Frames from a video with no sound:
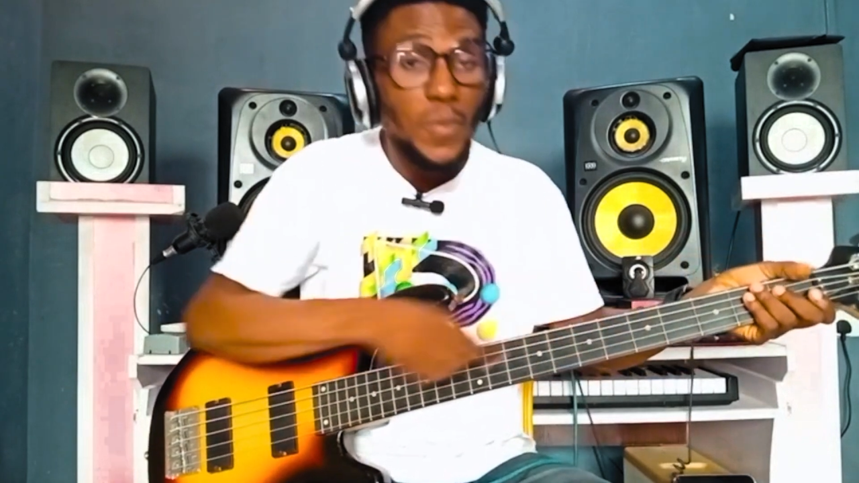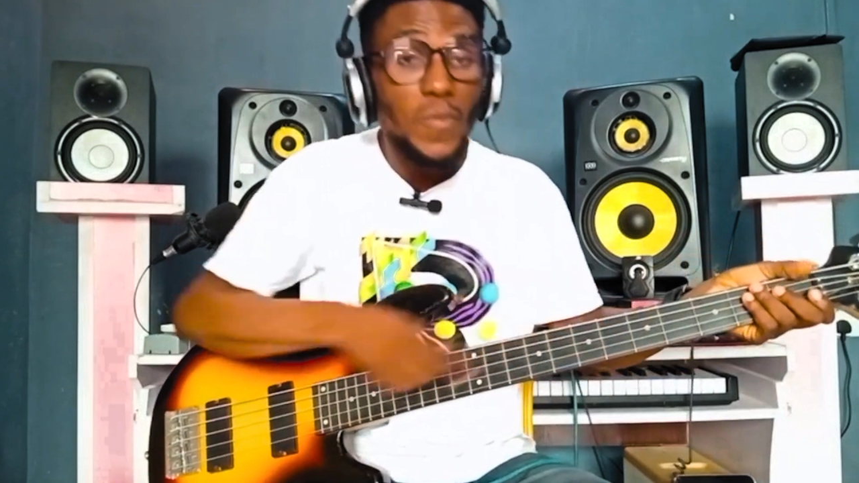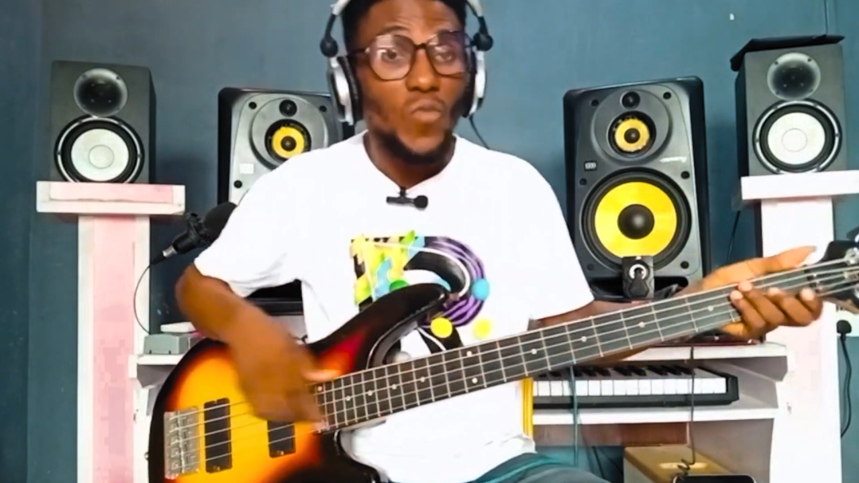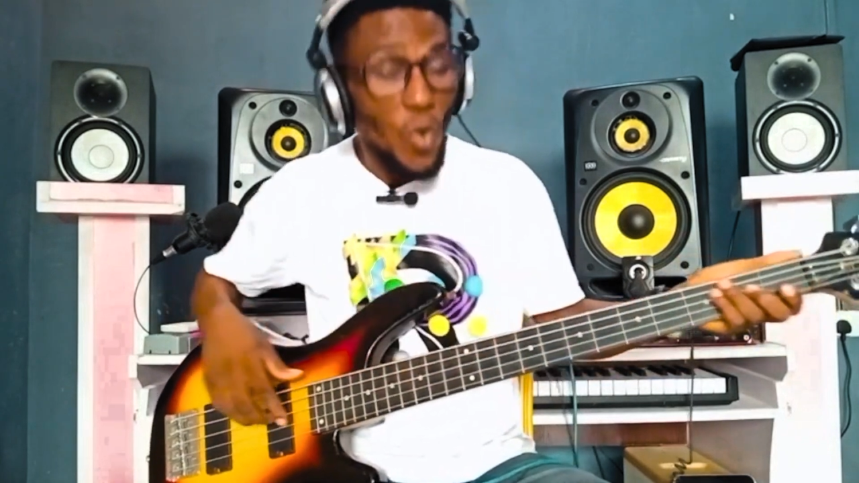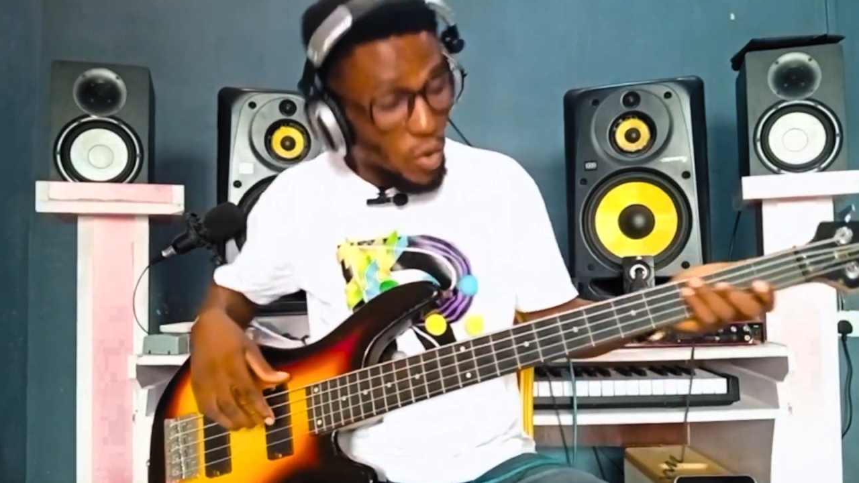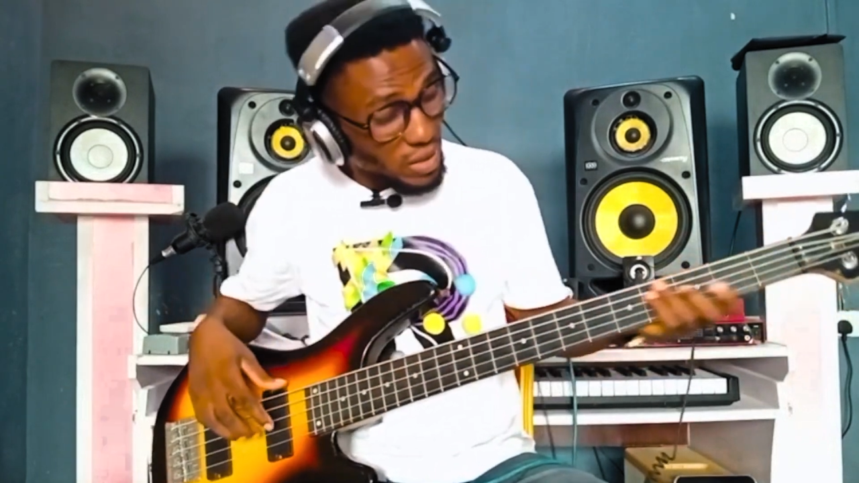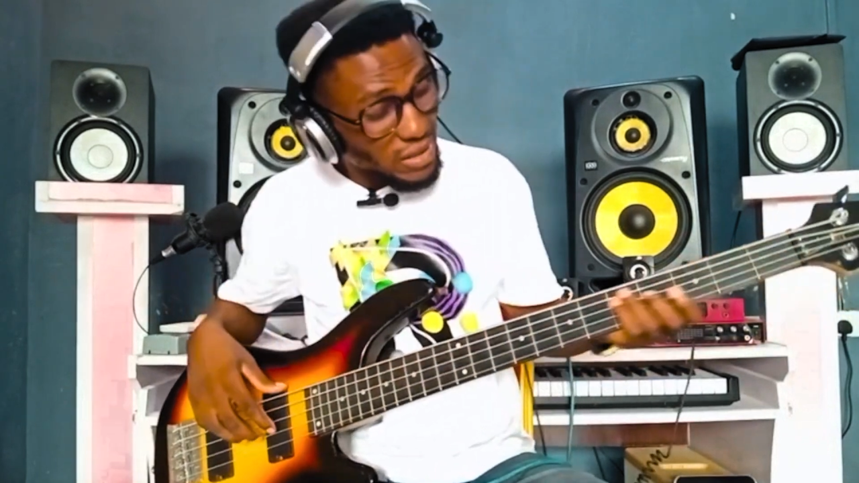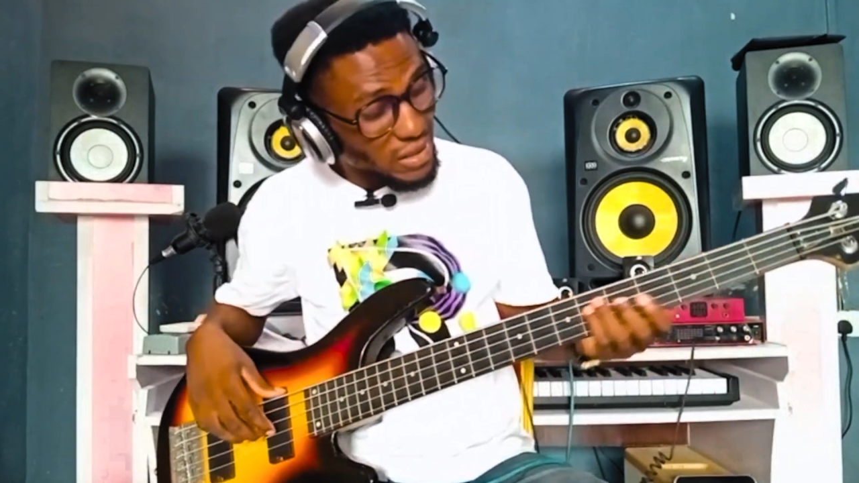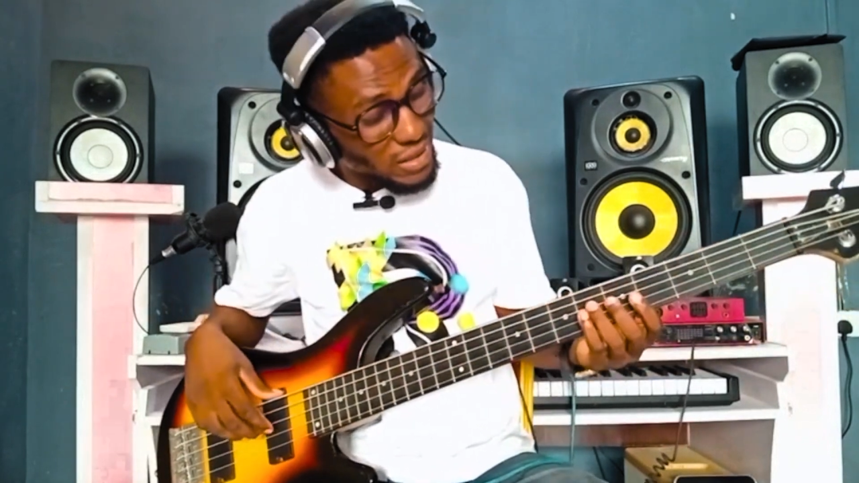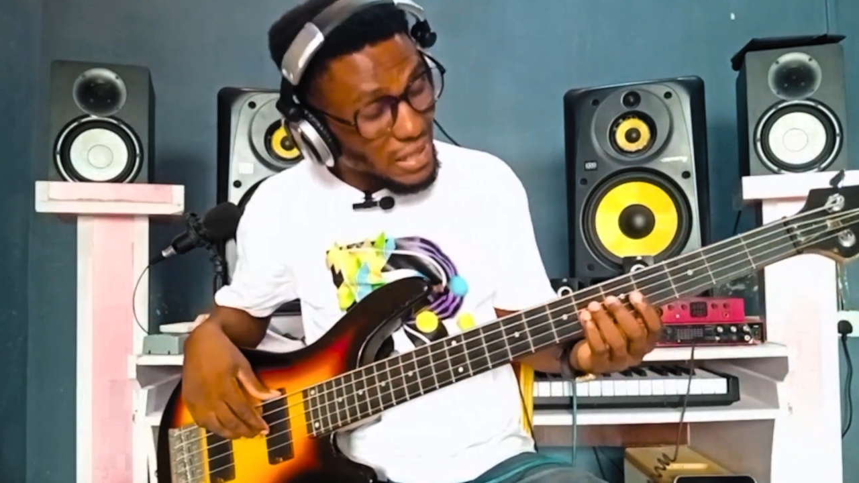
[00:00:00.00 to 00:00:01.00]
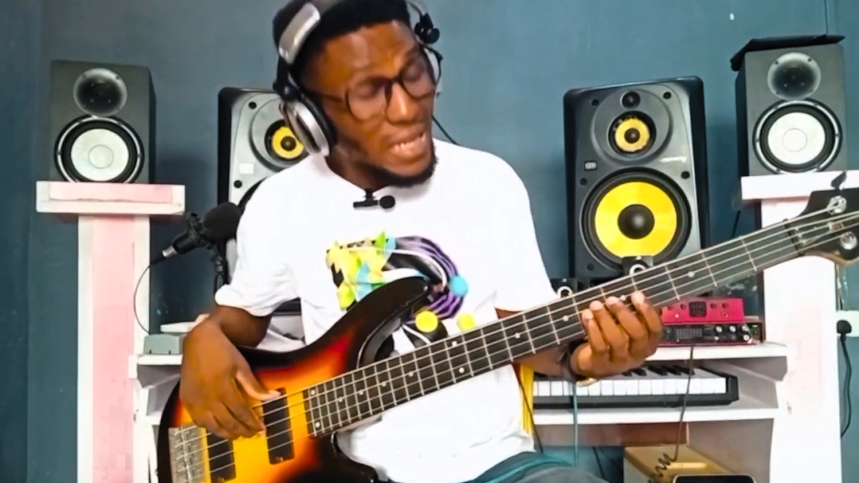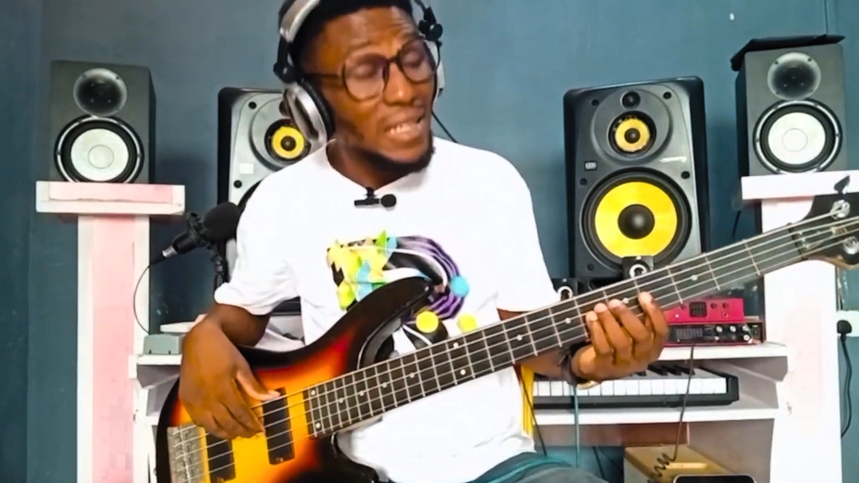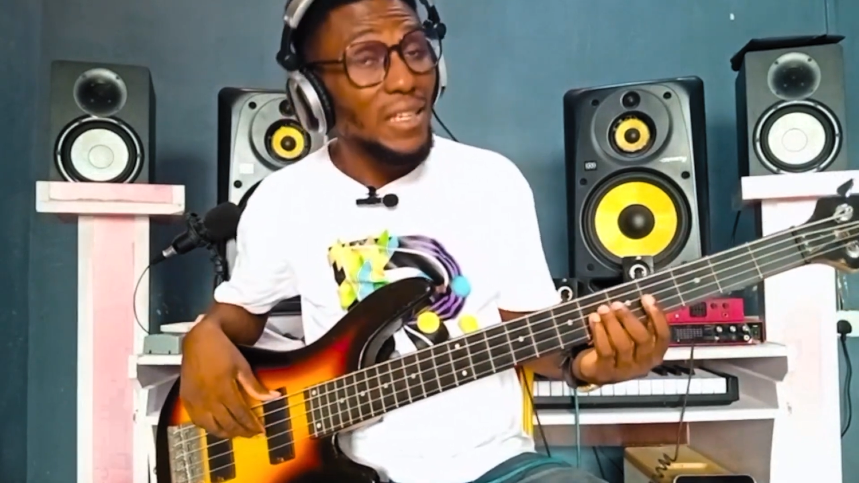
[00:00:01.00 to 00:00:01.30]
on the string